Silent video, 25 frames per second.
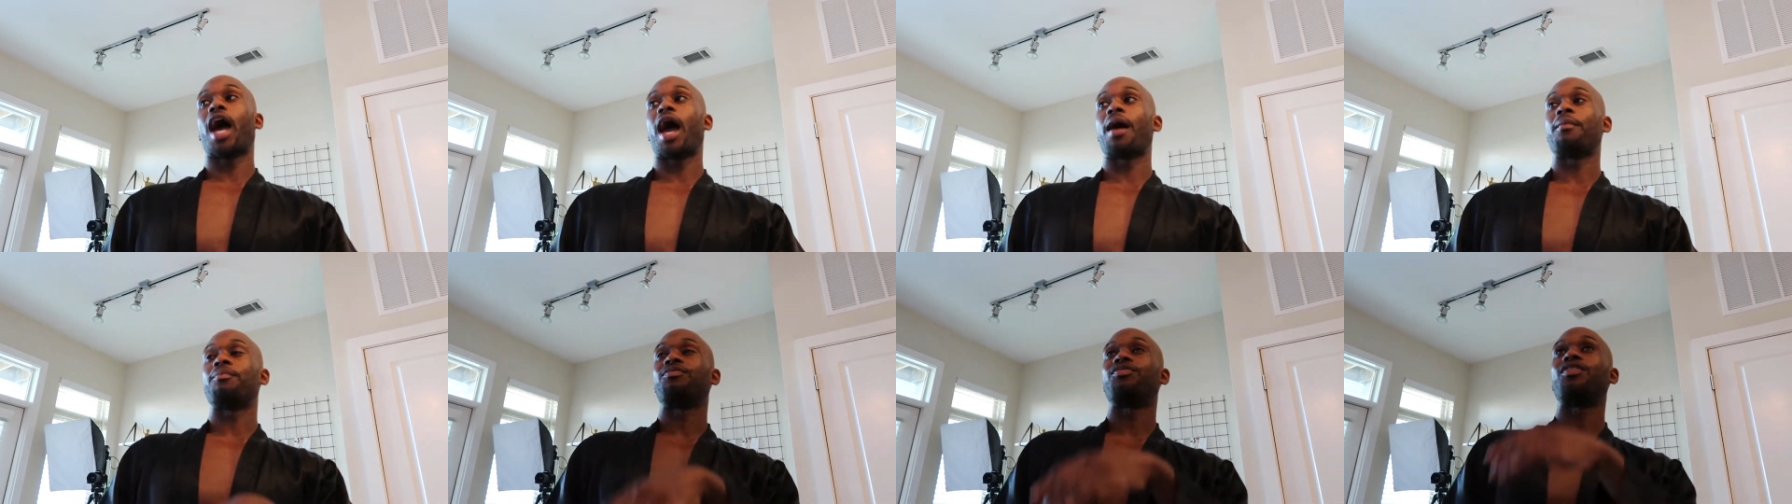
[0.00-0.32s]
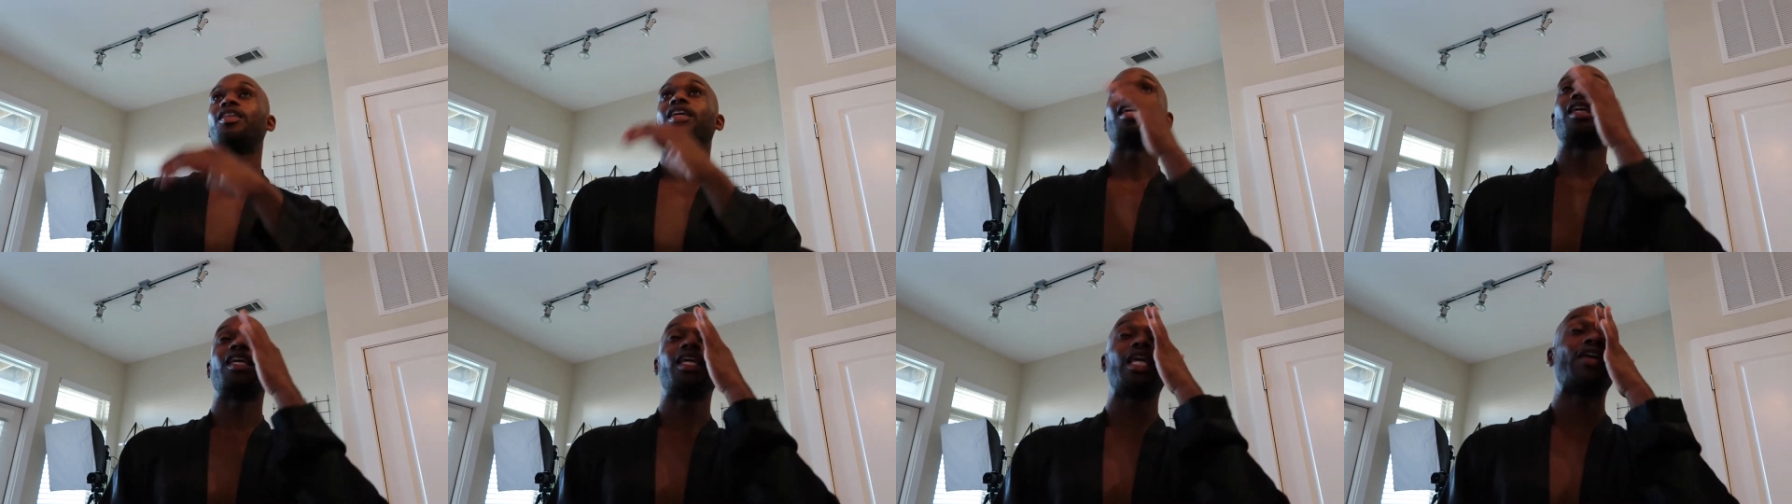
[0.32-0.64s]
I'm
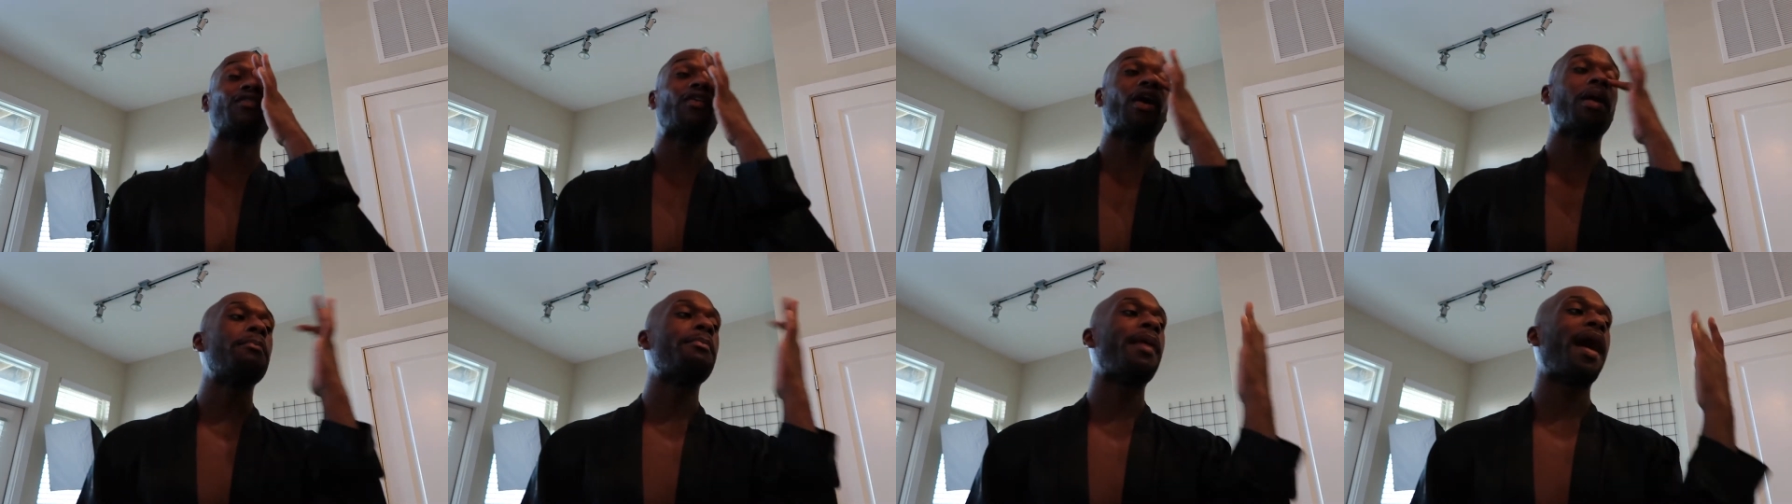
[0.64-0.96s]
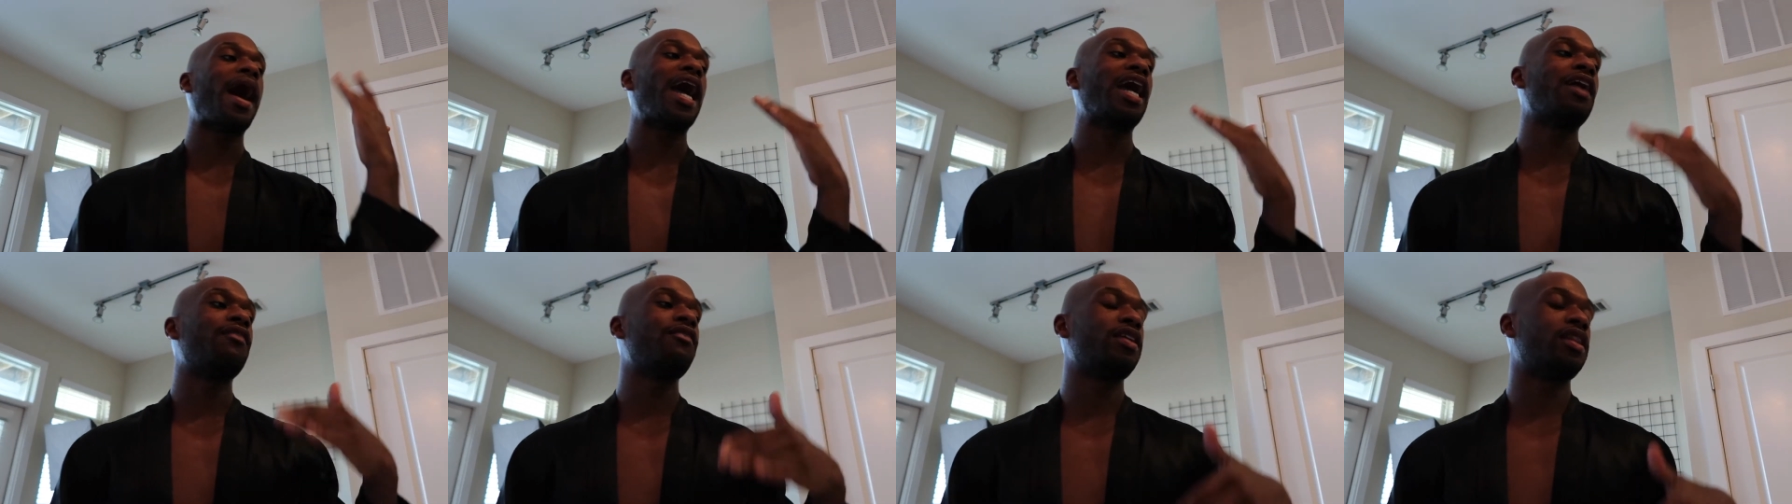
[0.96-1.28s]
thinking if I
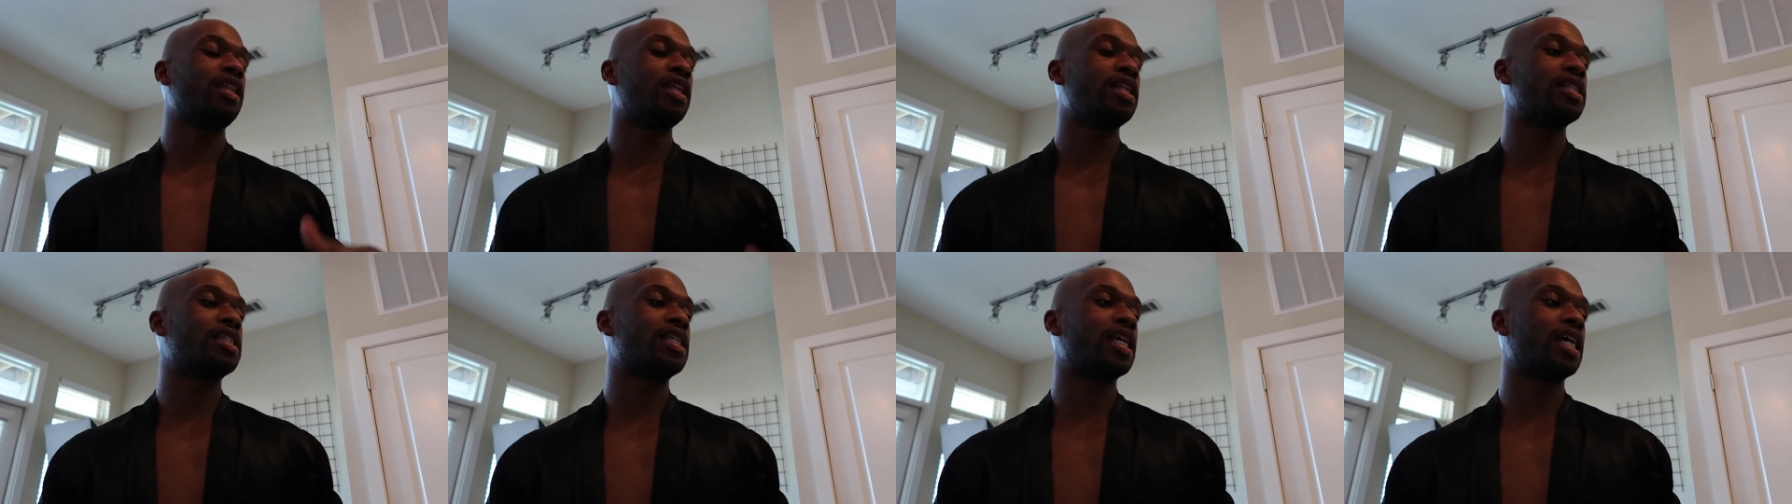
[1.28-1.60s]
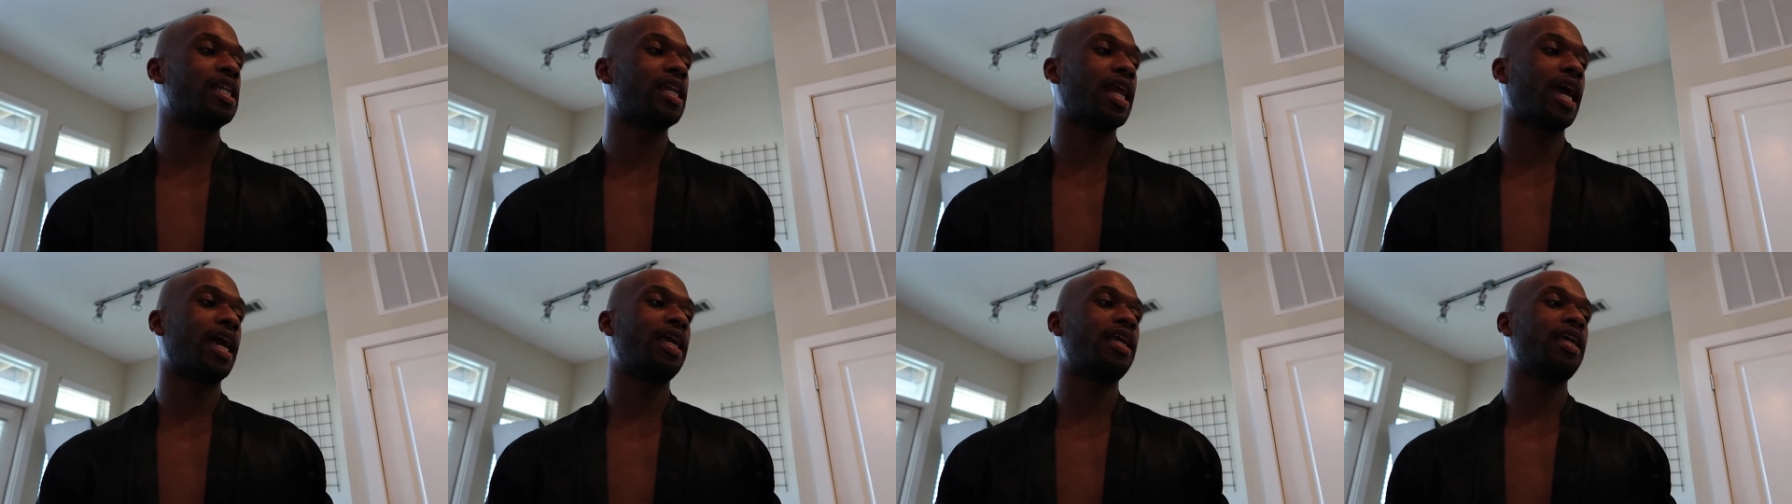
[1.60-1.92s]
buy everything
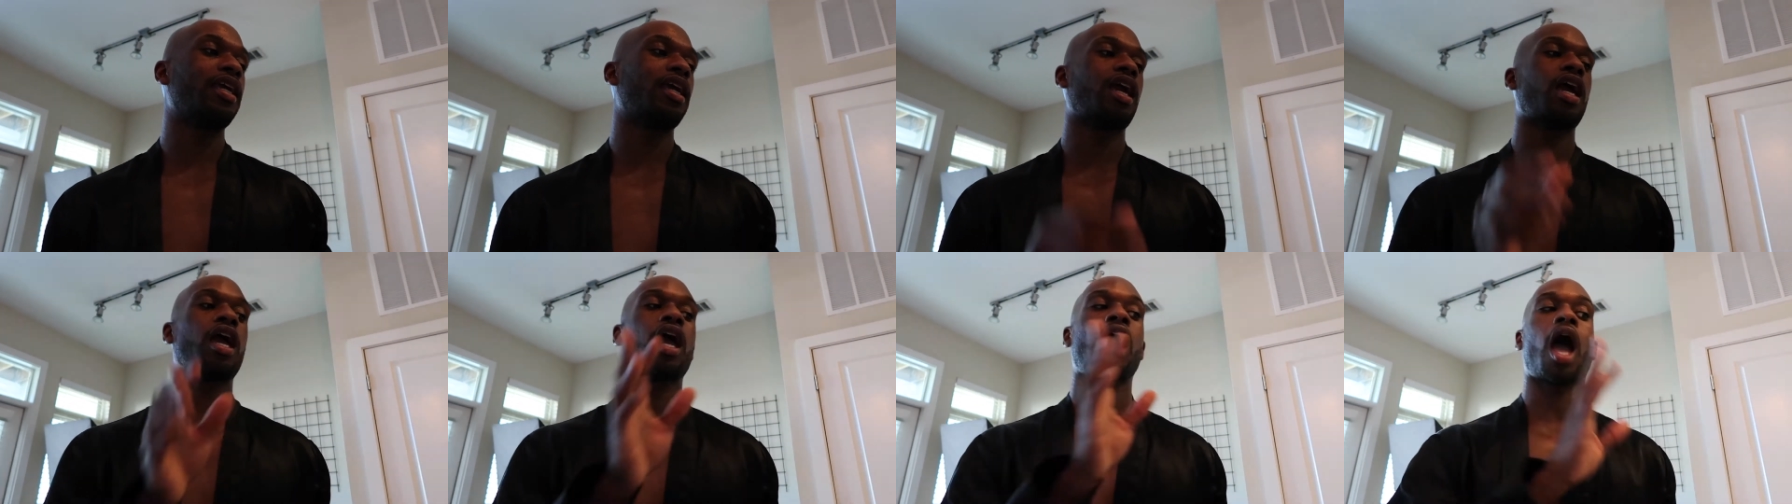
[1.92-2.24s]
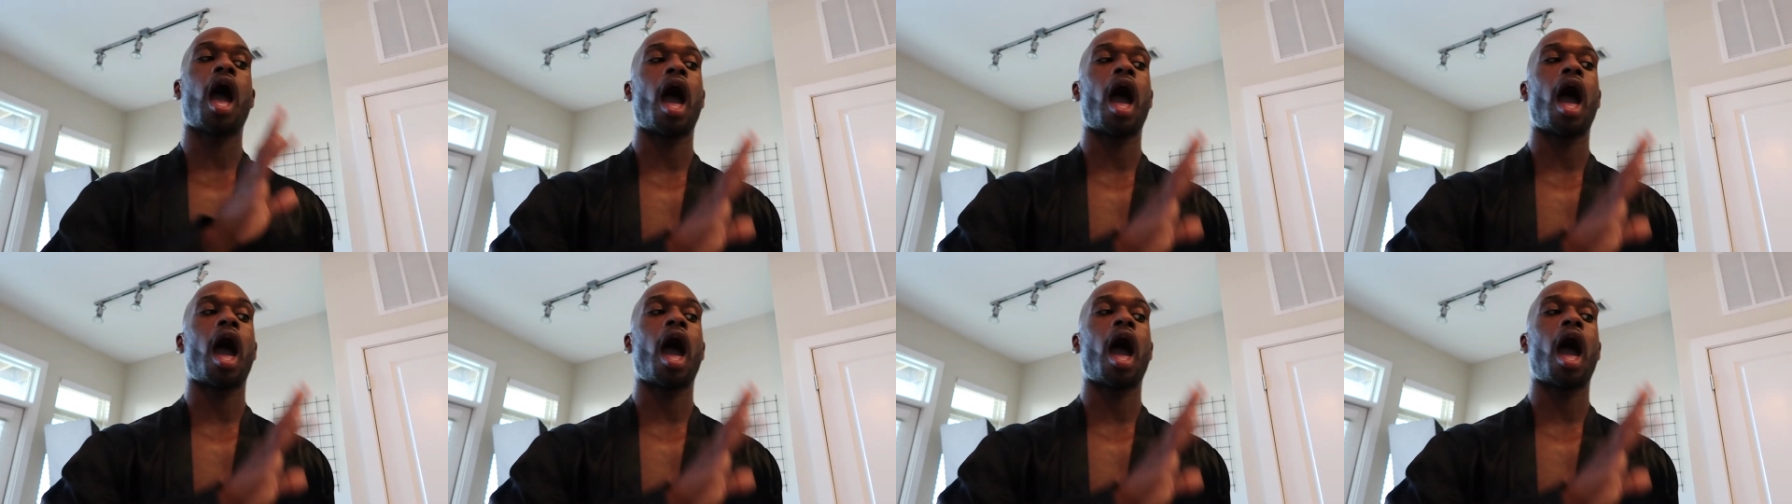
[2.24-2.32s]
tonight,